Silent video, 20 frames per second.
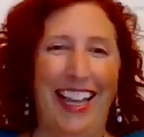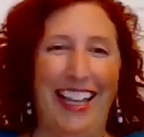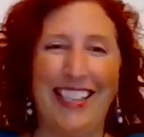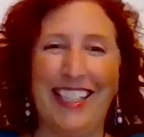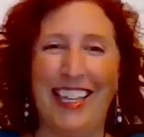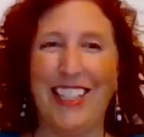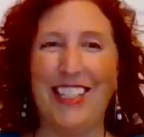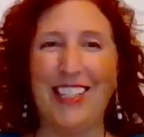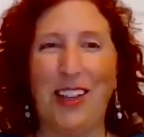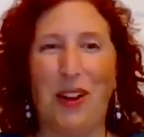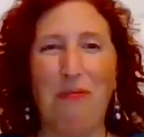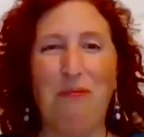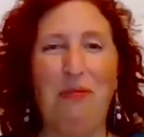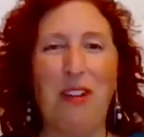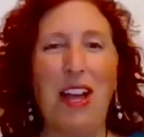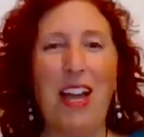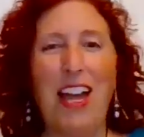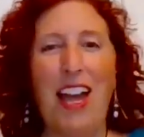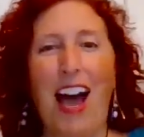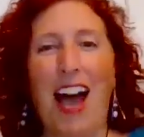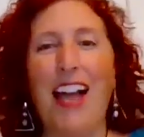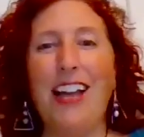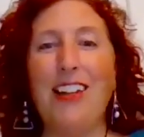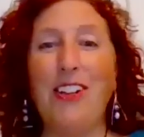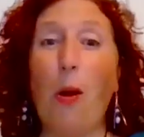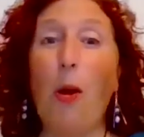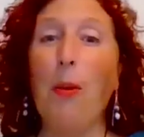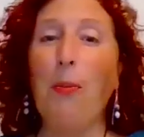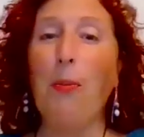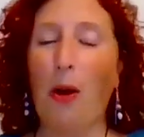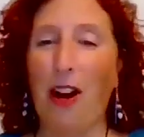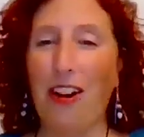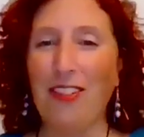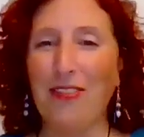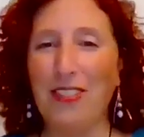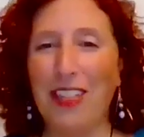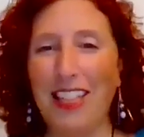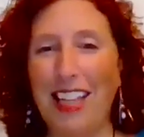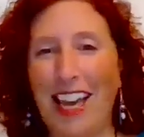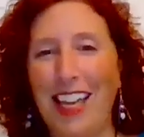It's like I know a part
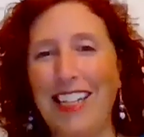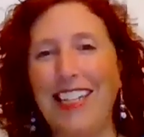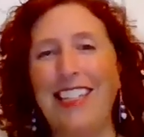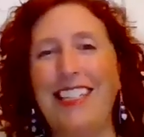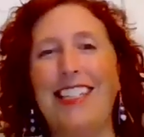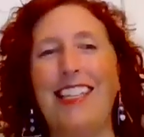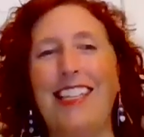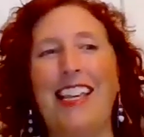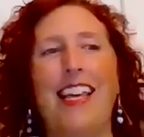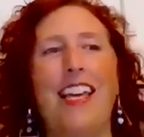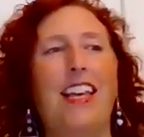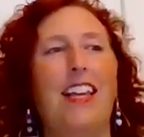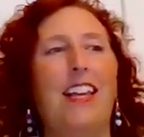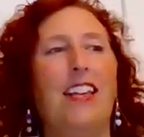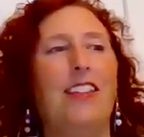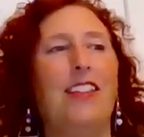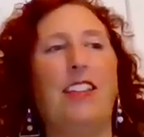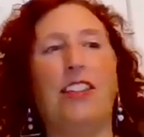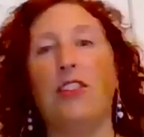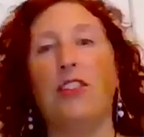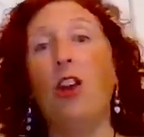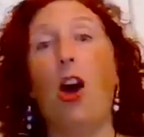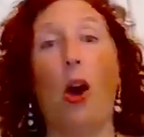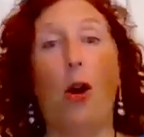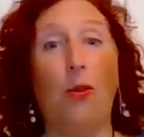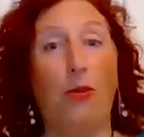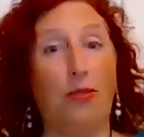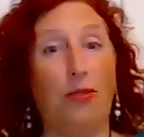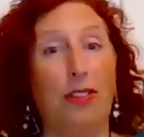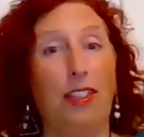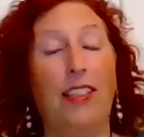of me that says no.